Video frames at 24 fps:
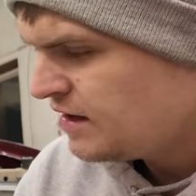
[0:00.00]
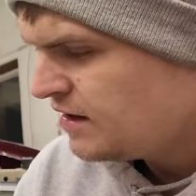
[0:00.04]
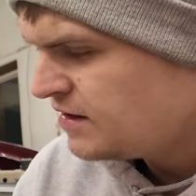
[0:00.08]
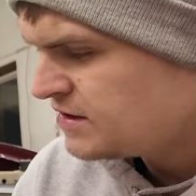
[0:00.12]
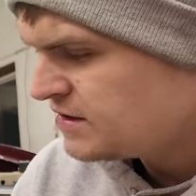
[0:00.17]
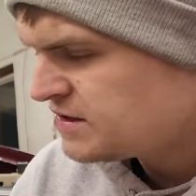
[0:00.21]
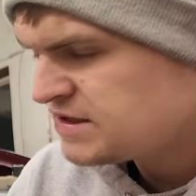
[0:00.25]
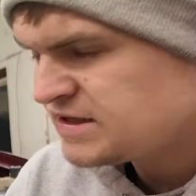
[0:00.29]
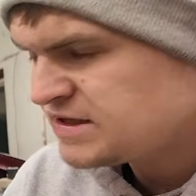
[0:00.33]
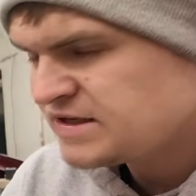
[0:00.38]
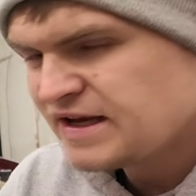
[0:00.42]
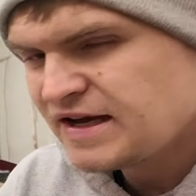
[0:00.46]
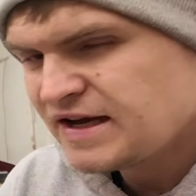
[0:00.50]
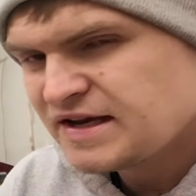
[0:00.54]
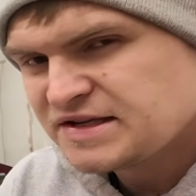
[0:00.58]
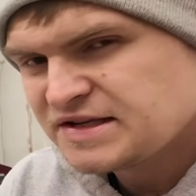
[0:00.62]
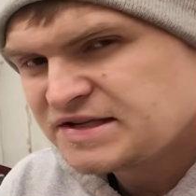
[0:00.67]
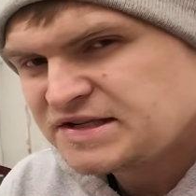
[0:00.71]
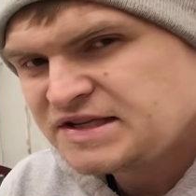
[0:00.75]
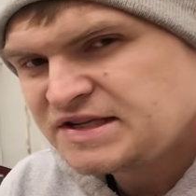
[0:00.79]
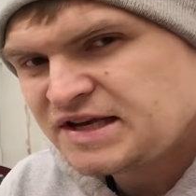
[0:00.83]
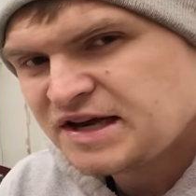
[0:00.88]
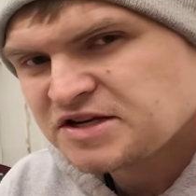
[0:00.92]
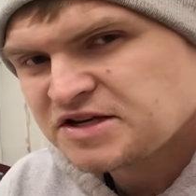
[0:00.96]
This is like a
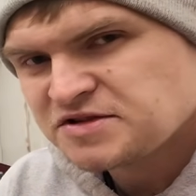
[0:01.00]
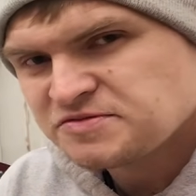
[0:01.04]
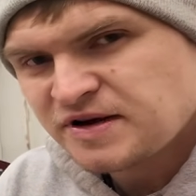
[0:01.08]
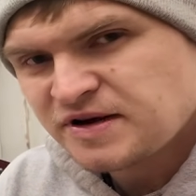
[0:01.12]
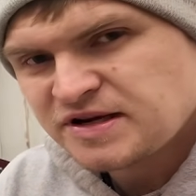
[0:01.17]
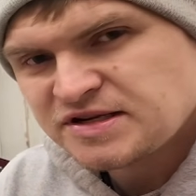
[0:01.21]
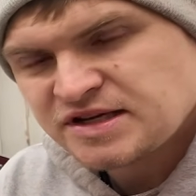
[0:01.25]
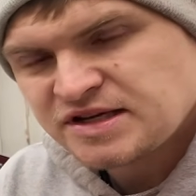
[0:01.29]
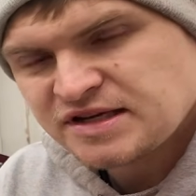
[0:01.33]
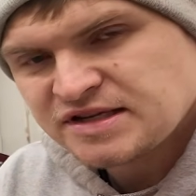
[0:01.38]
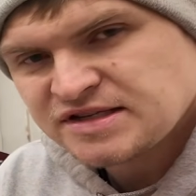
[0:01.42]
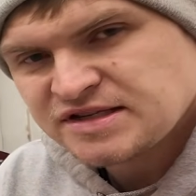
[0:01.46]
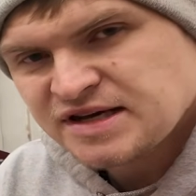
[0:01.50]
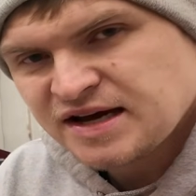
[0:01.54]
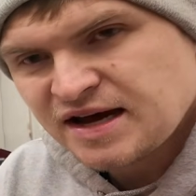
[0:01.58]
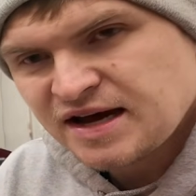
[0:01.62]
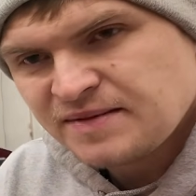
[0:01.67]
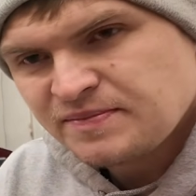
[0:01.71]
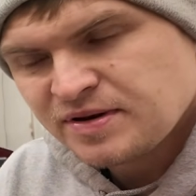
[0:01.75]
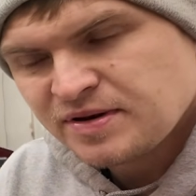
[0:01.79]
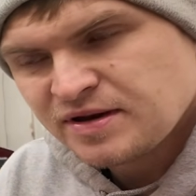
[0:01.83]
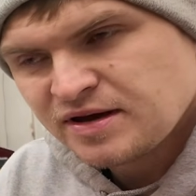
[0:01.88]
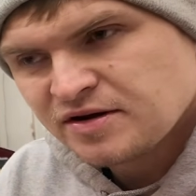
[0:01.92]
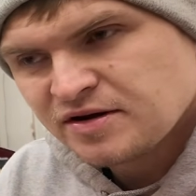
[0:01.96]
CX Racing
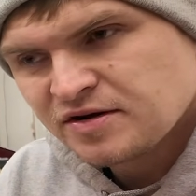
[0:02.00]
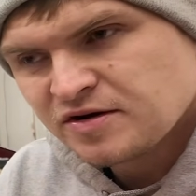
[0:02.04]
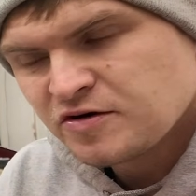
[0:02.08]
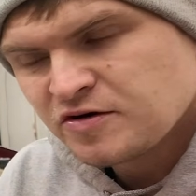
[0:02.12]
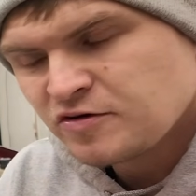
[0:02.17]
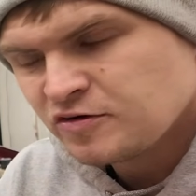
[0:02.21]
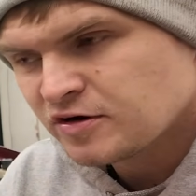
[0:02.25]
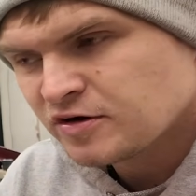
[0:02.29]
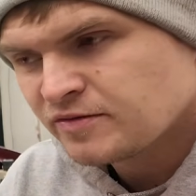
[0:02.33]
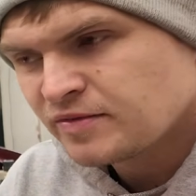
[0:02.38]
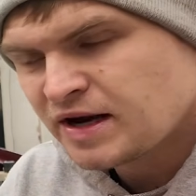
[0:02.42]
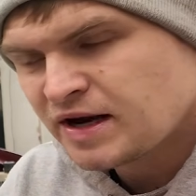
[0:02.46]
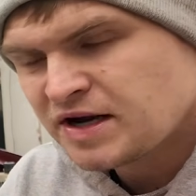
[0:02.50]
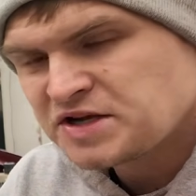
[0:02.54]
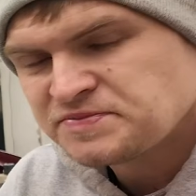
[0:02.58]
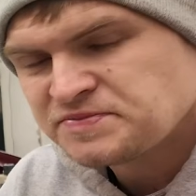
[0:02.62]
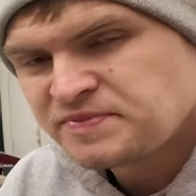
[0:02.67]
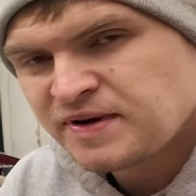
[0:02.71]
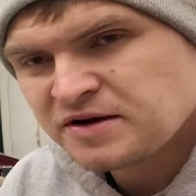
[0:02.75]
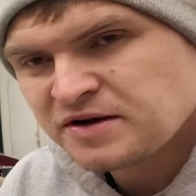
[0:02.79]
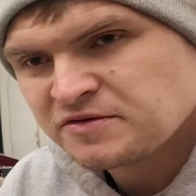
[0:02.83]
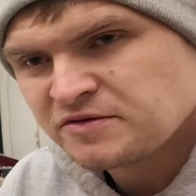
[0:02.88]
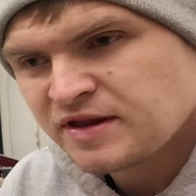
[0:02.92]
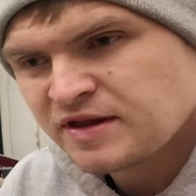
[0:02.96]
type intercooler, but I just
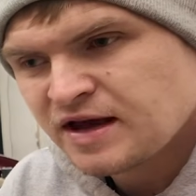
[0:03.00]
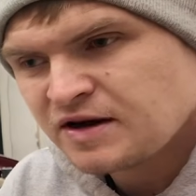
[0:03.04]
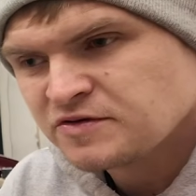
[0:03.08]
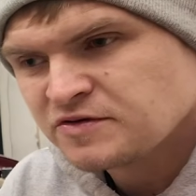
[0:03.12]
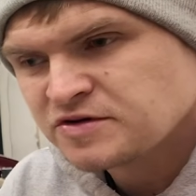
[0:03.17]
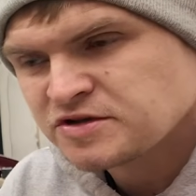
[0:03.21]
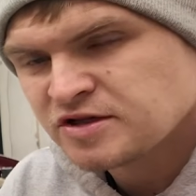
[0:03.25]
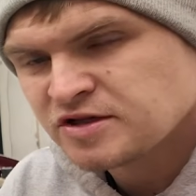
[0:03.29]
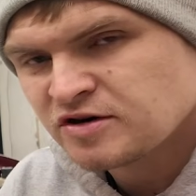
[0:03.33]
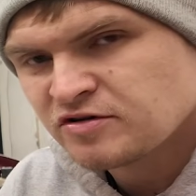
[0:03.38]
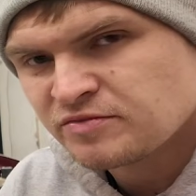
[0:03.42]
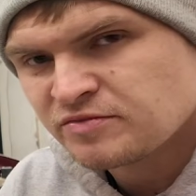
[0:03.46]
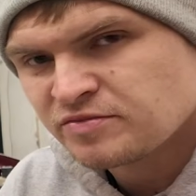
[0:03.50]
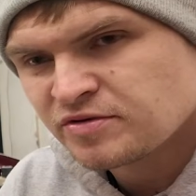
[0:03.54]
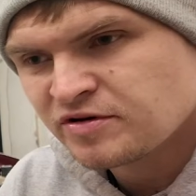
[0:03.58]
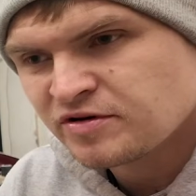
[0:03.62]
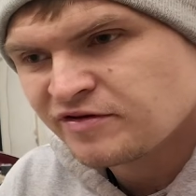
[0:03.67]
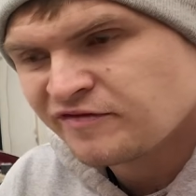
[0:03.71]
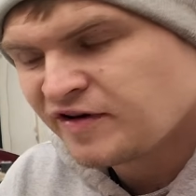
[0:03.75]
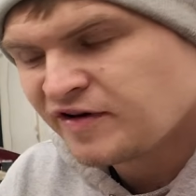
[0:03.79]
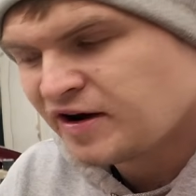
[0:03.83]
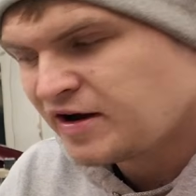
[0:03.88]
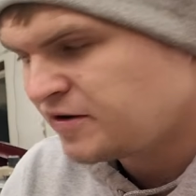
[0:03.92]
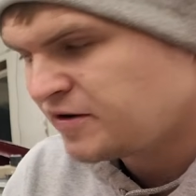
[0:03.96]
picked one that was lower
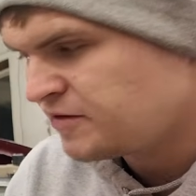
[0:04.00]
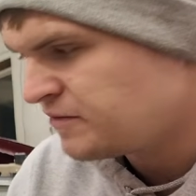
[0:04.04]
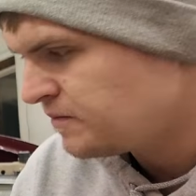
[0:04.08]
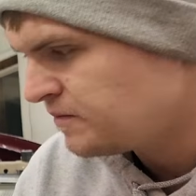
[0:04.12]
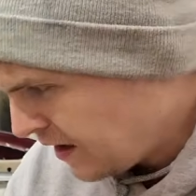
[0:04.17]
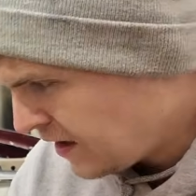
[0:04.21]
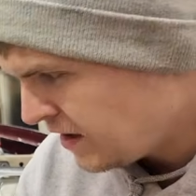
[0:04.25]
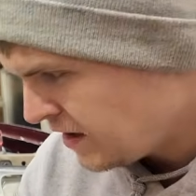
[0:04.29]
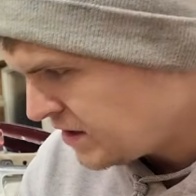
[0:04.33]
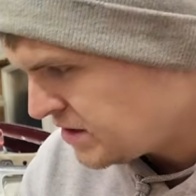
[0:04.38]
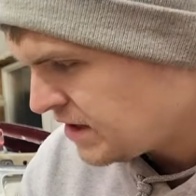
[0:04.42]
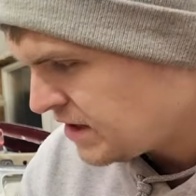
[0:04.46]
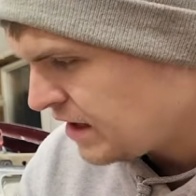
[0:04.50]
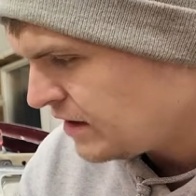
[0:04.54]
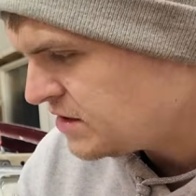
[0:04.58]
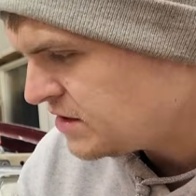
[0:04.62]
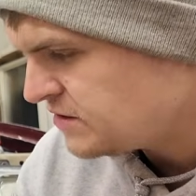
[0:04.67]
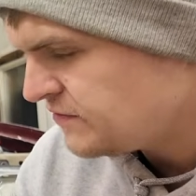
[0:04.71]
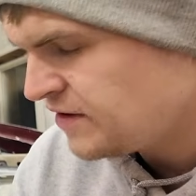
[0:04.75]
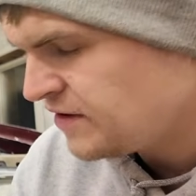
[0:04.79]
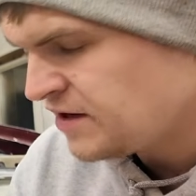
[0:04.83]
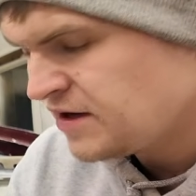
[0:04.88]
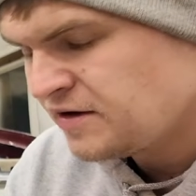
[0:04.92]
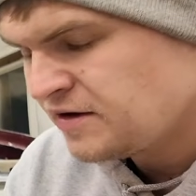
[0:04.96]
profile. And I saw this
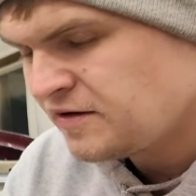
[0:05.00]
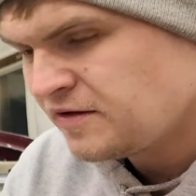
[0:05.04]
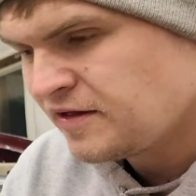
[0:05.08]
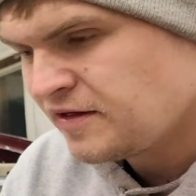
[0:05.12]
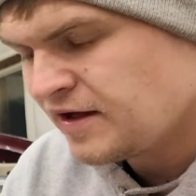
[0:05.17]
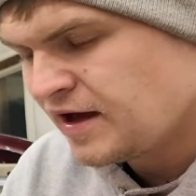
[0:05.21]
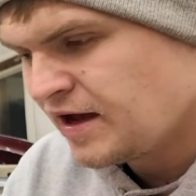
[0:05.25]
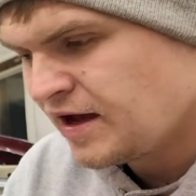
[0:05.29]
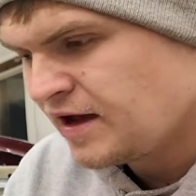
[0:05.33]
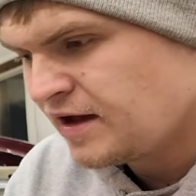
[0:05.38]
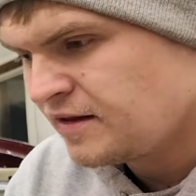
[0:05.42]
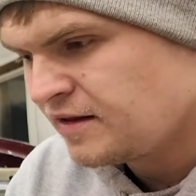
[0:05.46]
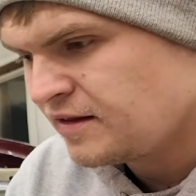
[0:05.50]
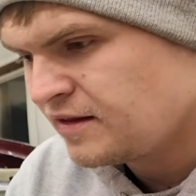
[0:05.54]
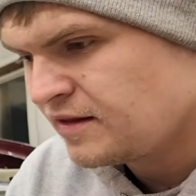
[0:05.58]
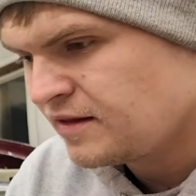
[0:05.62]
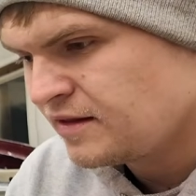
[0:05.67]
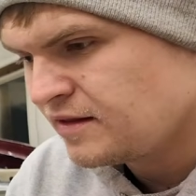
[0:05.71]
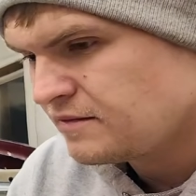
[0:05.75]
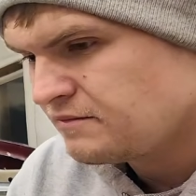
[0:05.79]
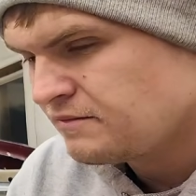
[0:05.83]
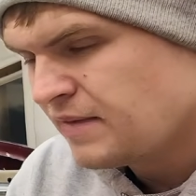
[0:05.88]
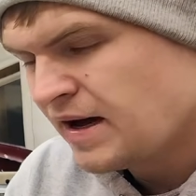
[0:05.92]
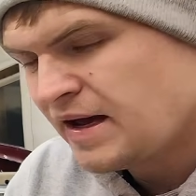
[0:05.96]
video that
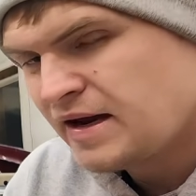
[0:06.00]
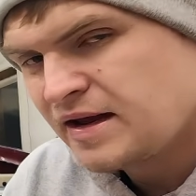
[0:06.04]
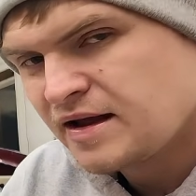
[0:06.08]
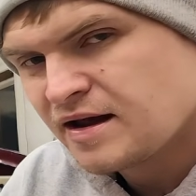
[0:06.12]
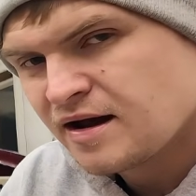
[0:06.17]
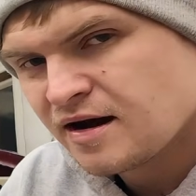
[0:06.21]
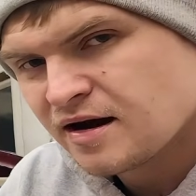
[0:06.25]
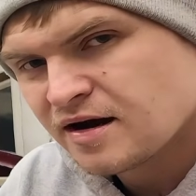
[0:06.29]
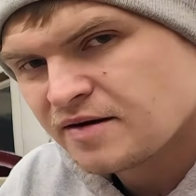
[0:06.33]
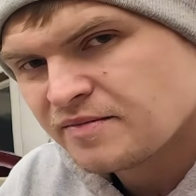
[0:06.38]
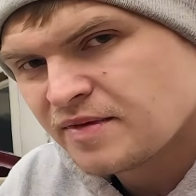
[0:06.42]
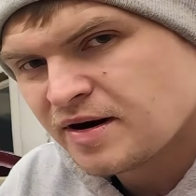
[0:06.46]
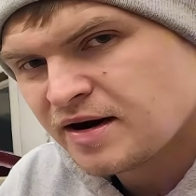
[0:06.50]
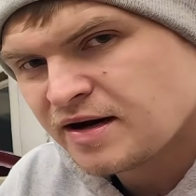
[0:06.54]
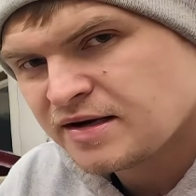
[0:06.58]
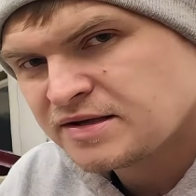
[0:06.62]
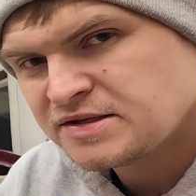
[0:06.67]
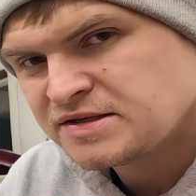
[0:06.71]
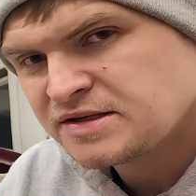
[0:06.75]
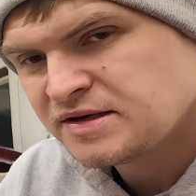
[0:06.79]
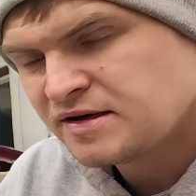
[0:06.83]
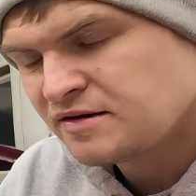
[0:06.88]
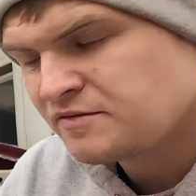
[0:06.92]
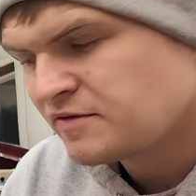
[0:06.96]
Mighty Car Mods
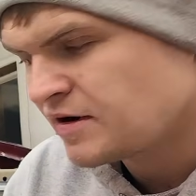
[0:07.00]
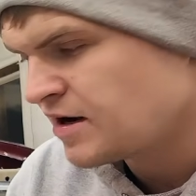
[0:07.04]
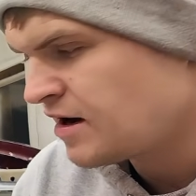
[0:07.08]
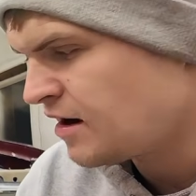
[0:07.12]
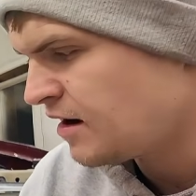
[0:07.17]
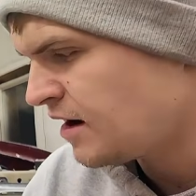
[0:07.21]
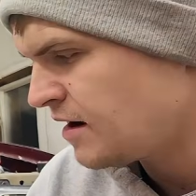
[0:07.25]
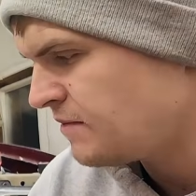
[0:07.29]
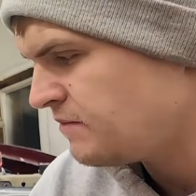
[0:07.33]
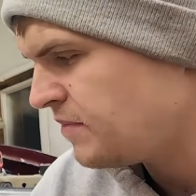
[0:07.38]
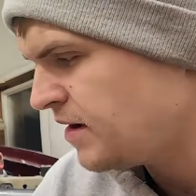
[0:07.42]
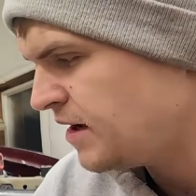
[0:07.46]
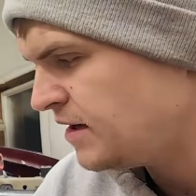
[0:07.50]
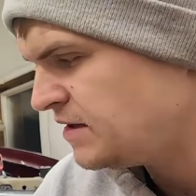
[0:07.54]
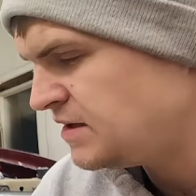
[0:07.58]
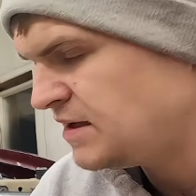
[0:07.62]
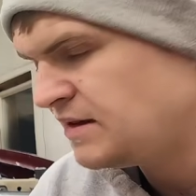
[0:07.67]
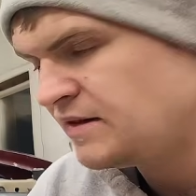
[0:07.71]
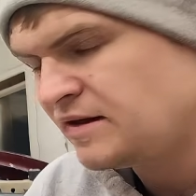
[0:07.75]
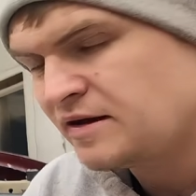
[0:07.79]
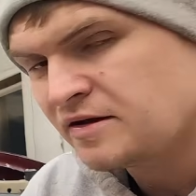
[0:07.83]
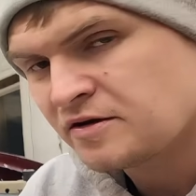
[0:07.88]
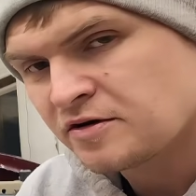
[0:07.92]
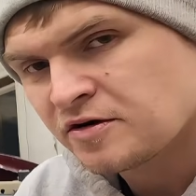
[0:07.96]
did regarding painting
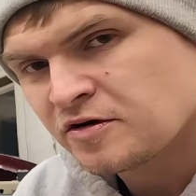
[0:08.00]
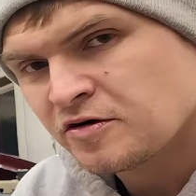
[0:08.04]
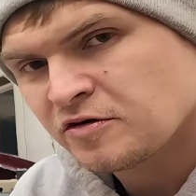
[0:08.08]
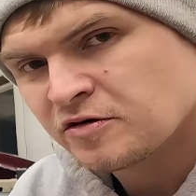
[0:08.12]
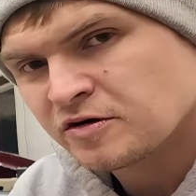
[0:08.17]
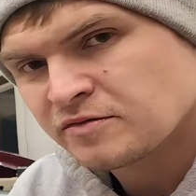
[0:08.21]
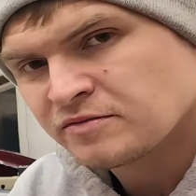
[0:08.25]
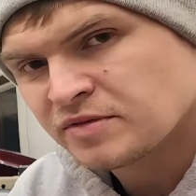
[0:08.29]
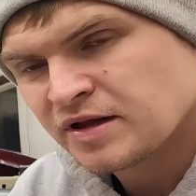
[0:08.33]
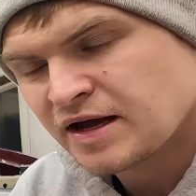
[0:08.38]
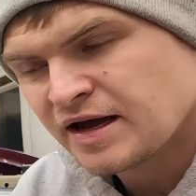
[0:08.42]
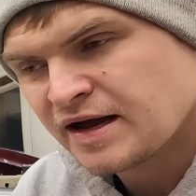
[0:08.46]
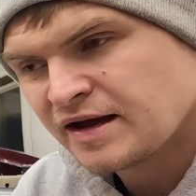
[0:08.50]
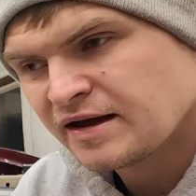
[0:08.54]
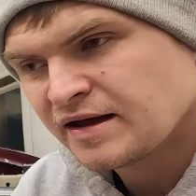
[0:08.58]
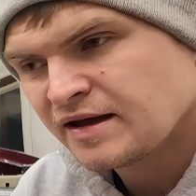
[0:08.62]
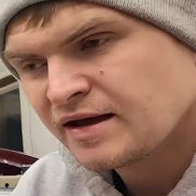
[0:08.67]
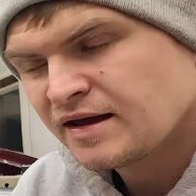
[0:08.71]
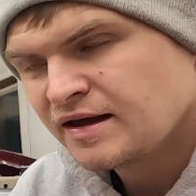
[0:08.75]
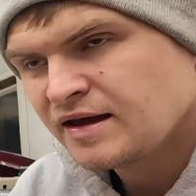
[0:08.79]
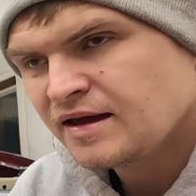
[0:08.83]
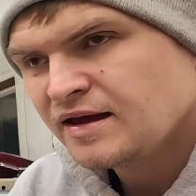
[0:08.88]
the intercooler black.